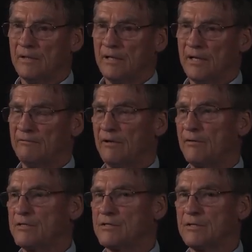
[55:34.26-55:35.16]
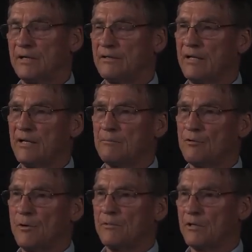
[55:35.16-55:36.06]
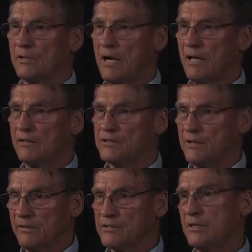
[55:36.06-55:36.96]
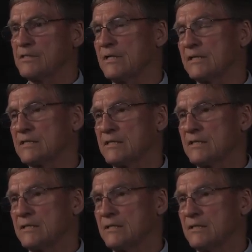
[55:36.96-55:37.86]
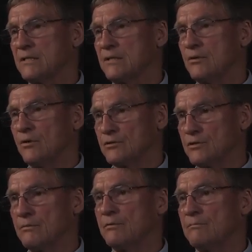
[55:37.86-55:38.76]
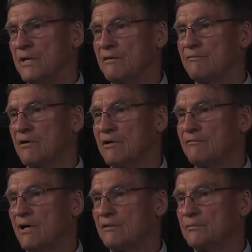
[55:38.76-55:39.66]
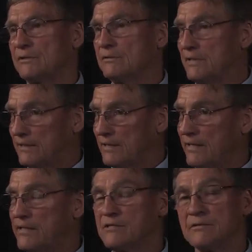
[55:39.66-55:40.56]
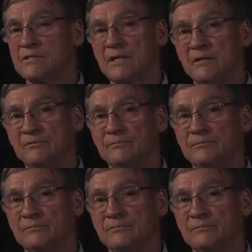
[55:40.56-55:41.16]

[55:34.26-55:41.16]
uh, veterans attending Perimeter College and other such things. Also being very involved with Atlanta History Center.